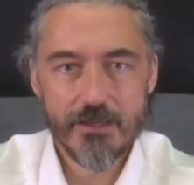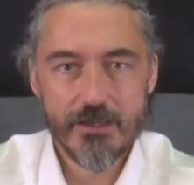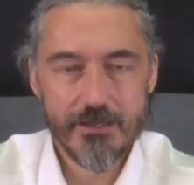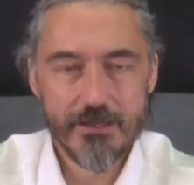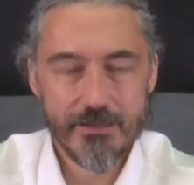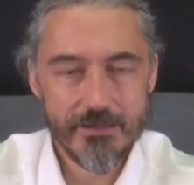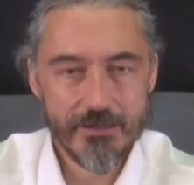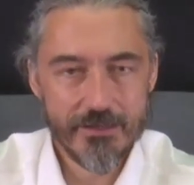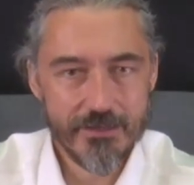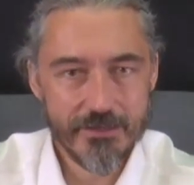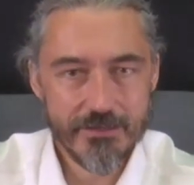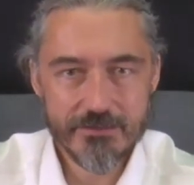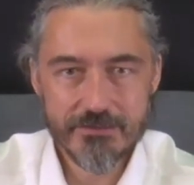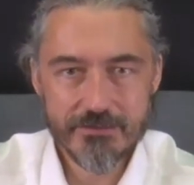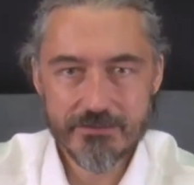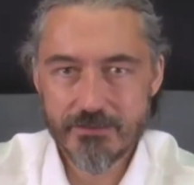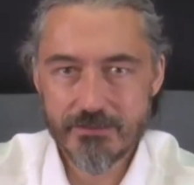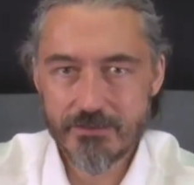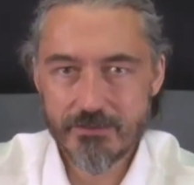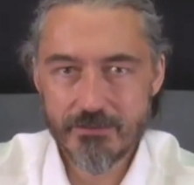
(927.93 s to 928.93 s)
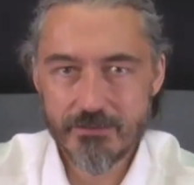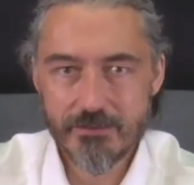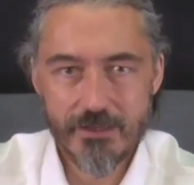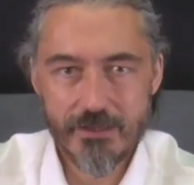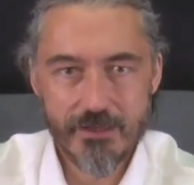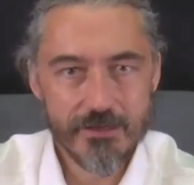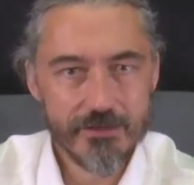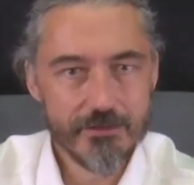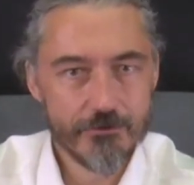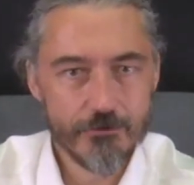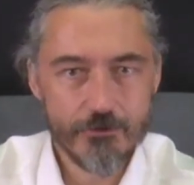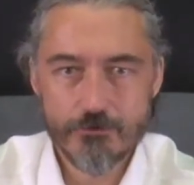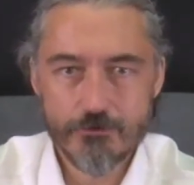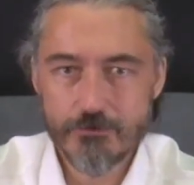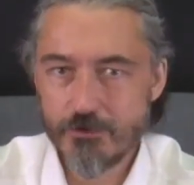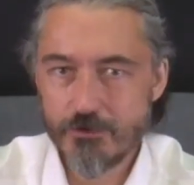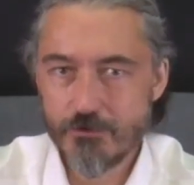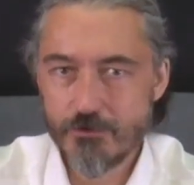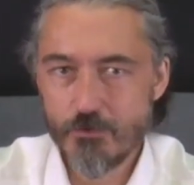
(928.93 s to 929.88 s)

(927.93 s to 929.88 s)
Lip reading: engaged and act or run